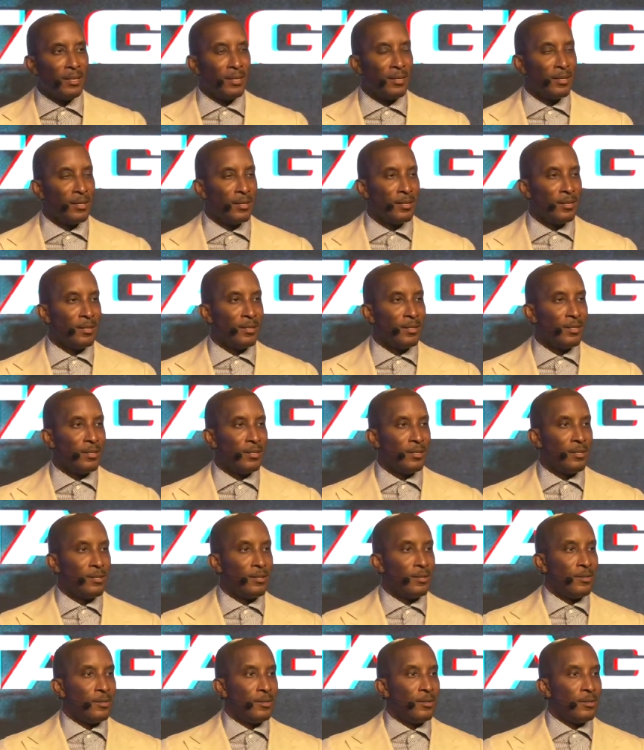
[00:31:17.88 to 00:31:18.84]

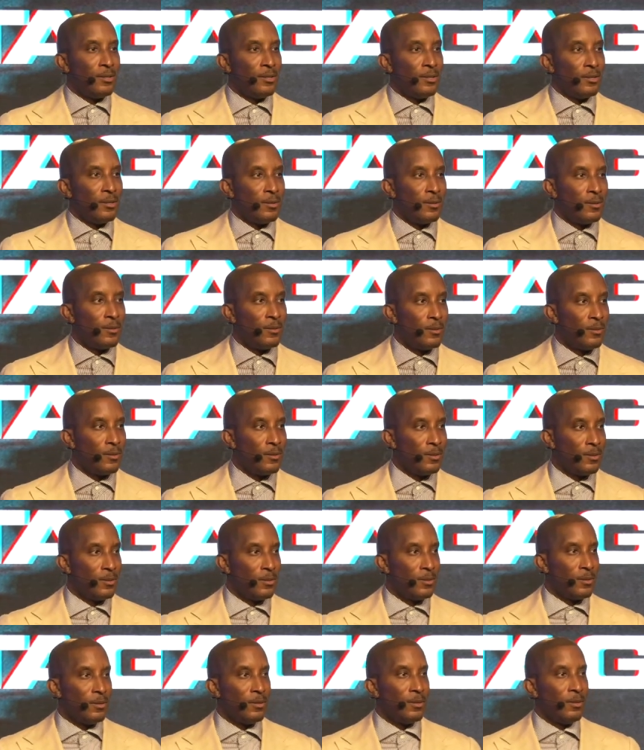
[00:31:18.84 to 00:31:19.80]
Nothing is said.